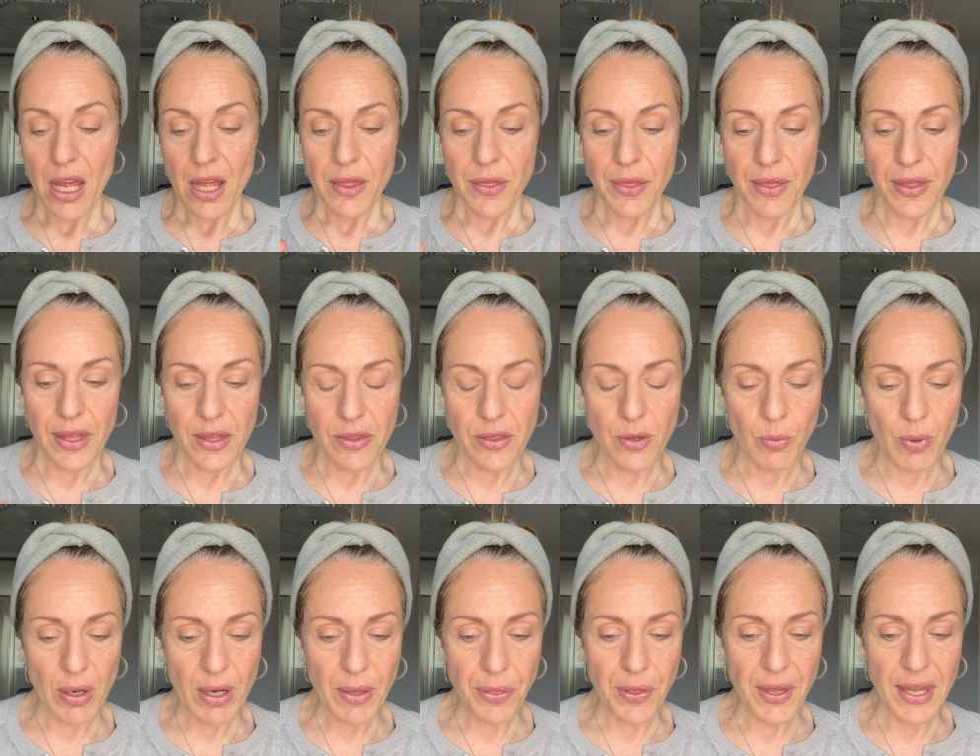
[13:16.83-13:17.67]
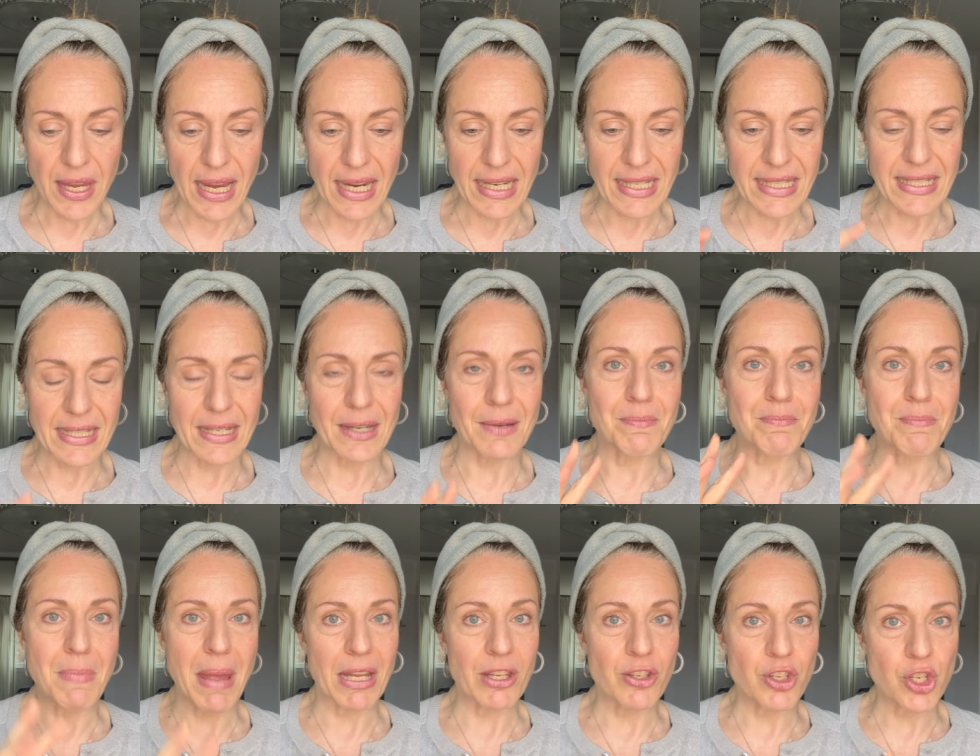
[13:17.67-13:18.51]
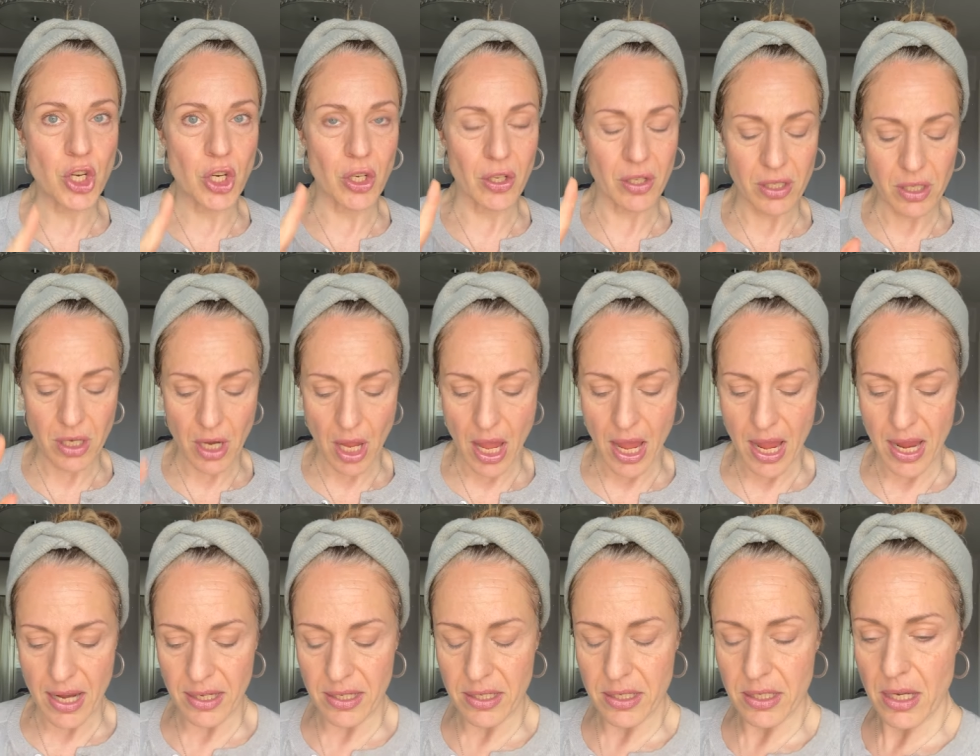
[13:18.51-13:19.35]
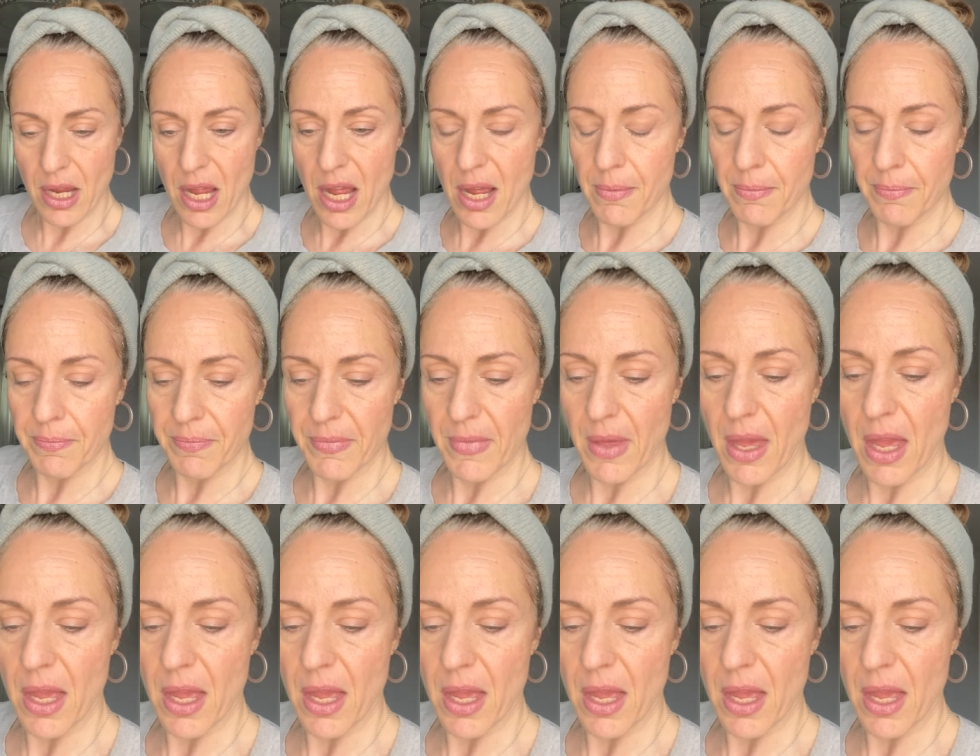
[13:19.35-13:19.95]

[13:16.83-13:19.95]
The, the one thing I didn't mention, and um,